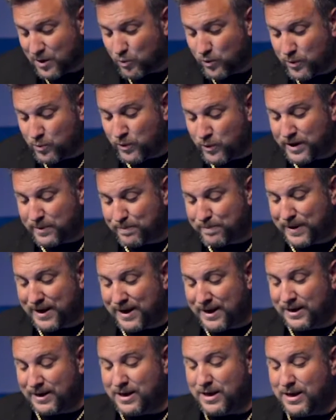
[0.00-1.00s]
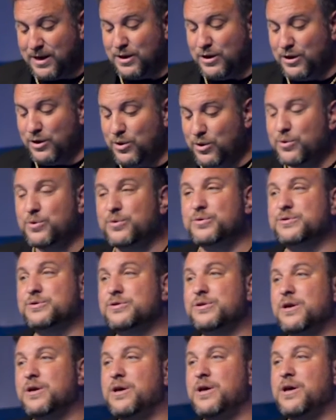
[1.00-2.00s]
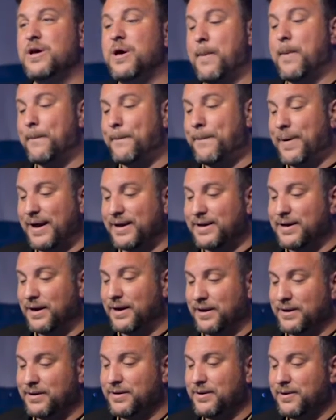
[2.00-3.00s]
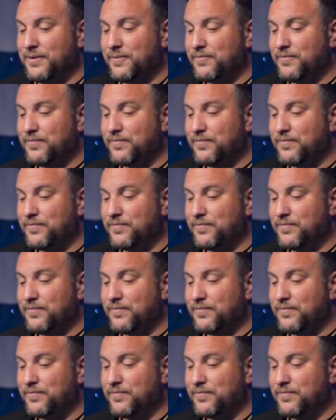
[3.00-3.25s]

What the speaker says: when we're being used by God.